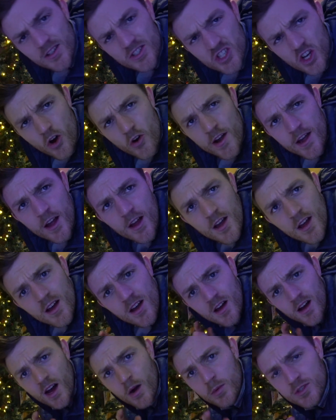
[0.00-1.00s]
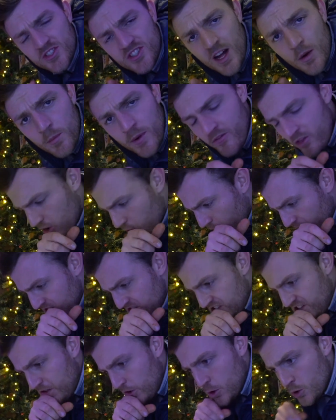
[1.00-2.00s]
Sorry, I was done with the
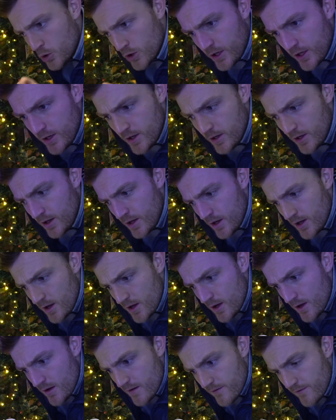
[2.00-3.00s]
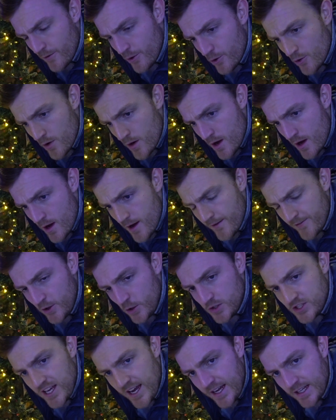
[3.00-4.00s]
cringy talk for a
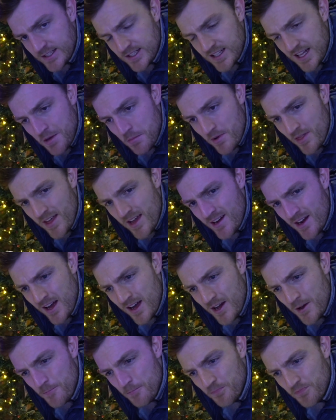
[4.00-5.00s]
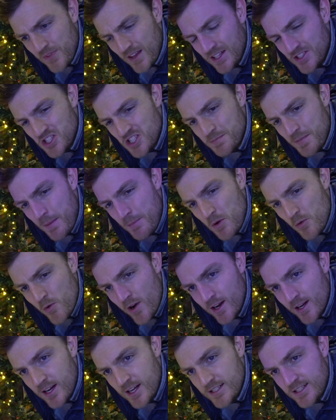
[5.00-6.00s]
few seconds there, but then it just made me
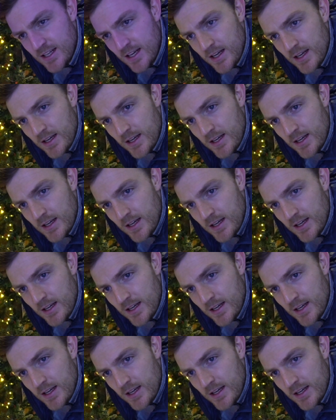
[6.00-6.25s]
realise,